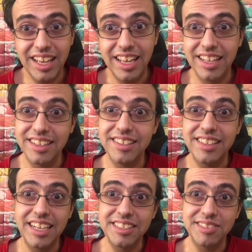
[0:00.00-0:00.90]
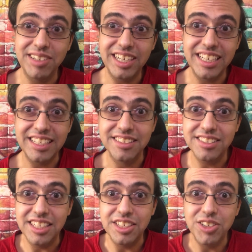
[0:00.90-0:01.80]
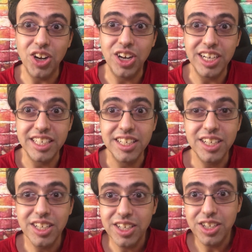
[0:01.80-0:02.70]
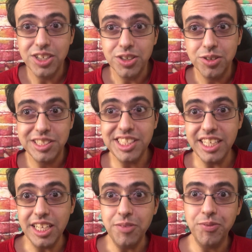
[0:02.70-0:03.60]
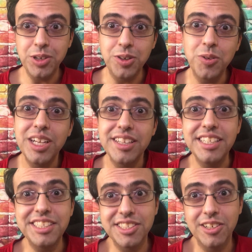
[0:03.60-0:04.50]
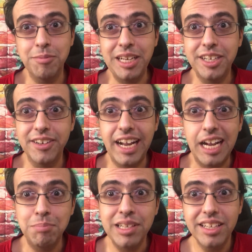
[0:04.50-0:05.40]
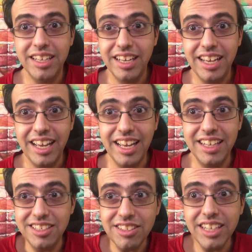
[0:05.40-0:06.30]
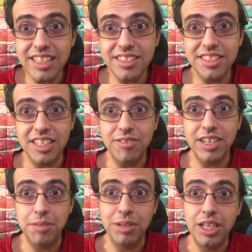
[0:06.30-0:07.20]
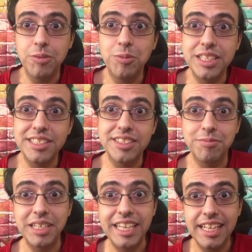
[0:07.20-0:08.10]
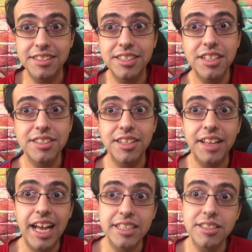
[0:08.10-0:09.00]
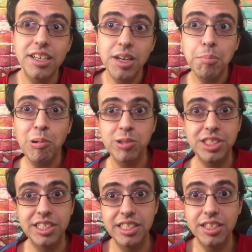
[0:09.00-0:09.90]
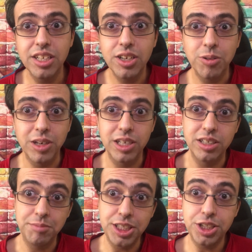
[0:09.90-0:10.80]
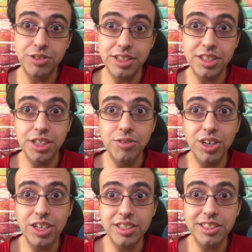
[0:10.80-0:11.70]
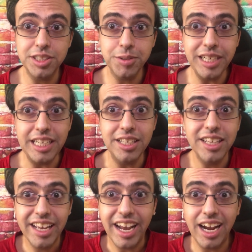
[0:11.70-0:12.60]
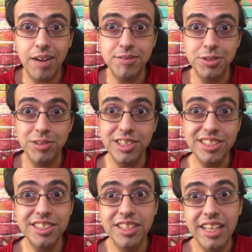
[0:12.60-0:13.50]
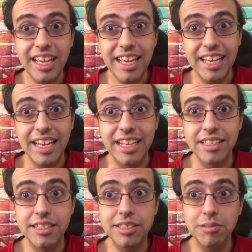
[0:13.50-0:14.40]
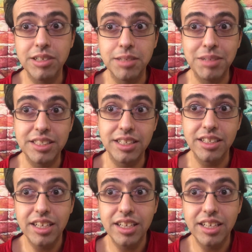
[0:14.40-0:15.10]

And that is why I continued on singing through the StarMaker app. And you'll get to see what I mean once we get to that portion where I'm going to be showing it to you on the screen afterwards. And it is quite amazing.